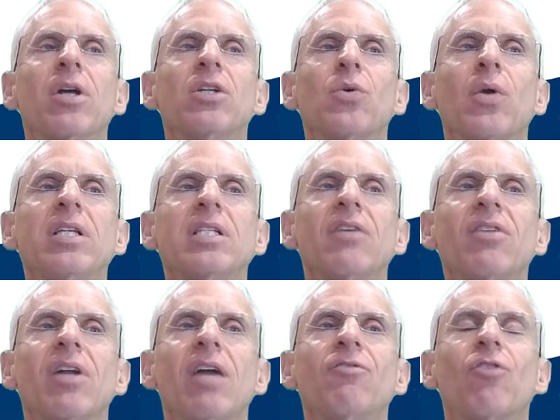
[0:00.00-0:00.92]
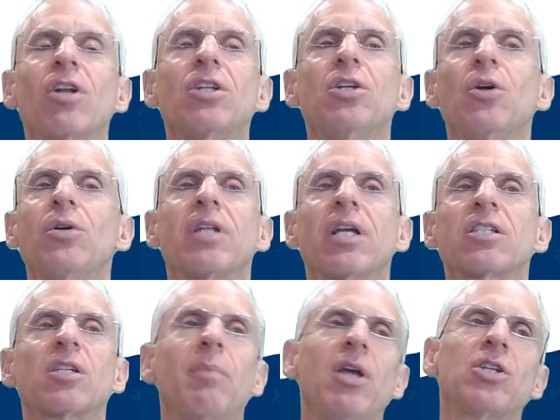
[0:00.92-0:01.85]
The token
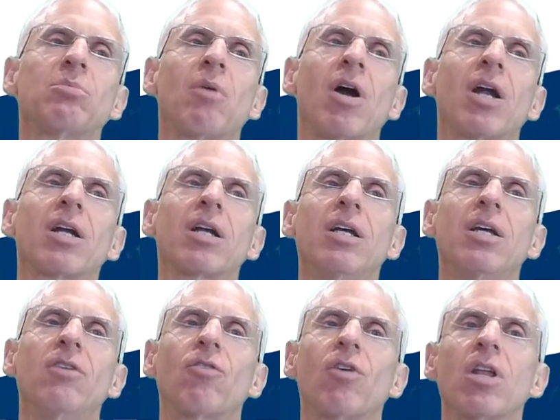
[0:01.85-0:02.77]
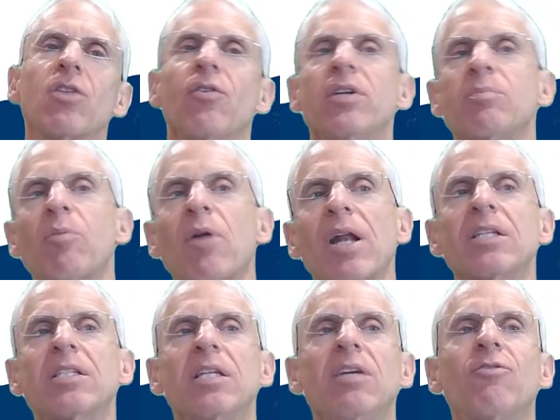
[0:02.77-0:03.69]
27942 is an exclamation mark, 43
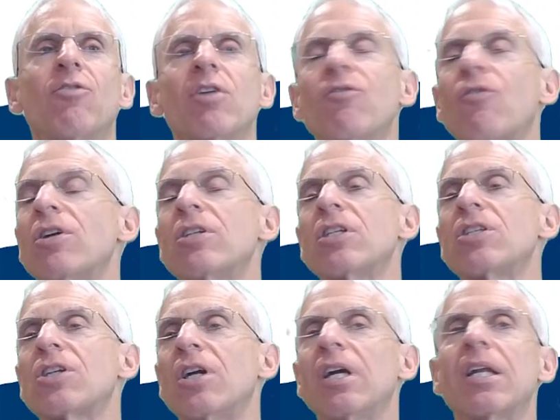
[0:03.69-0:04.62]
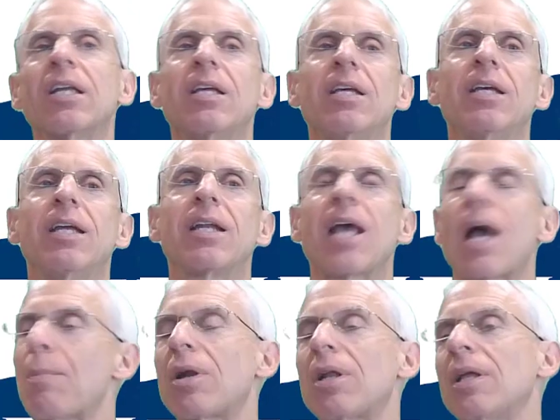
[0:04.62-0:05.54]
is pregnancy, 44 is assert
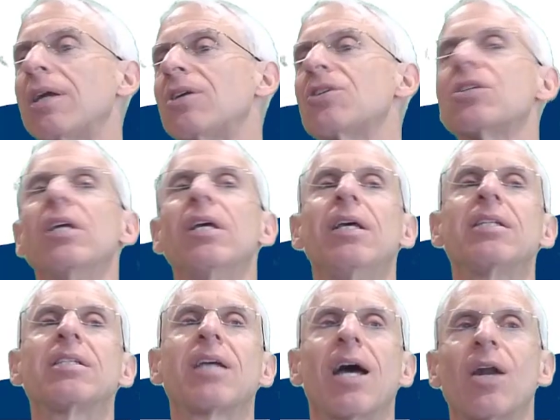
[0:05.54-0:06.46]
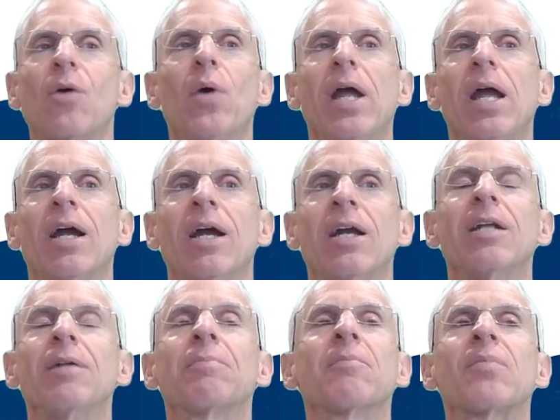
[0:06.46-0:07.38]
in capital letters. It's kind of
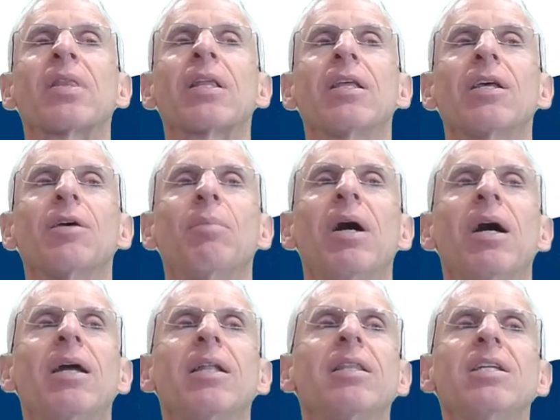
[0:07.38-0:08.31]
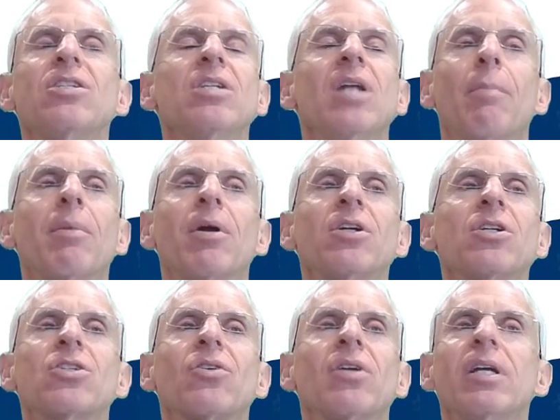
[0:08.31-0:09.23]
weird, but these
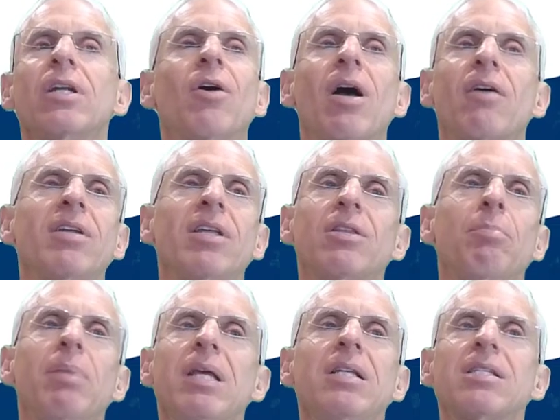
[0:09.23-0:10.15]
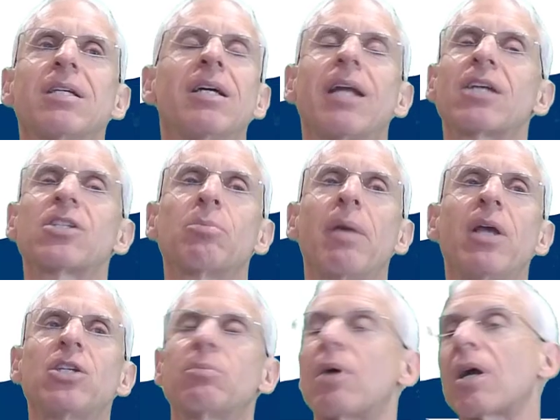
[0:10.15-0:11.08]
numbers really don't have any. The pizza
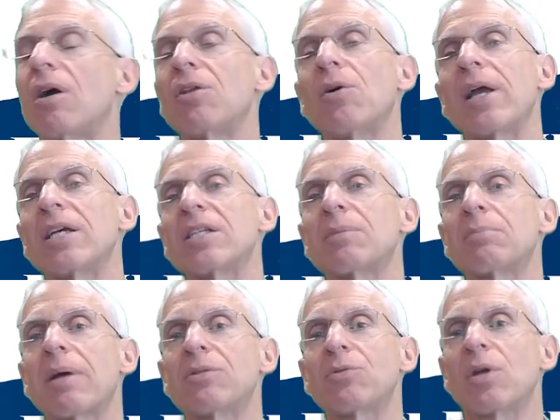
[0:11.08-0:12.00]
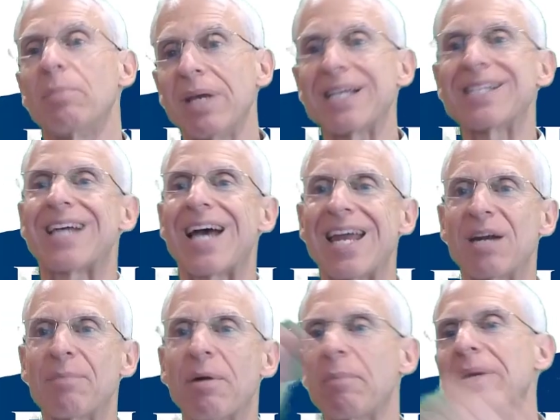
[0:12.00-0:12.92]
and exclamation mark, although I guess sometimes we can be
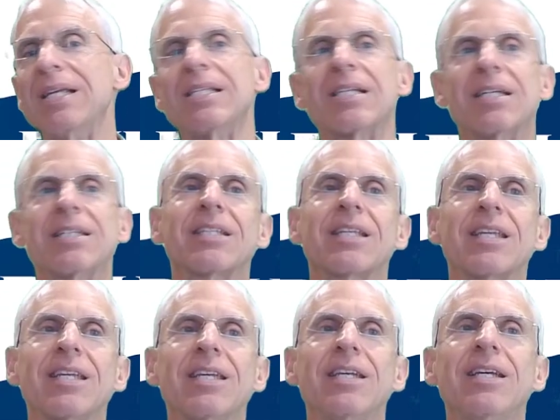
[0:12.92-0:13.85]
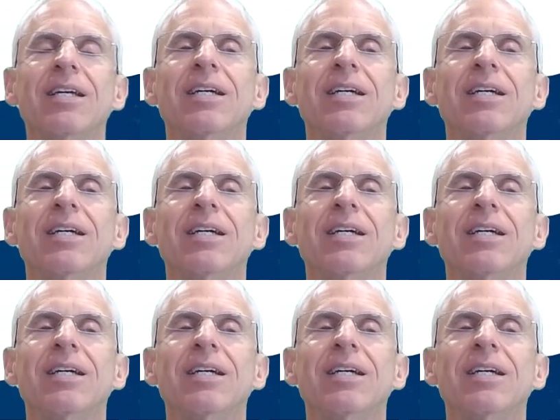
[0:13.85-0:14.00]
excited about pizza,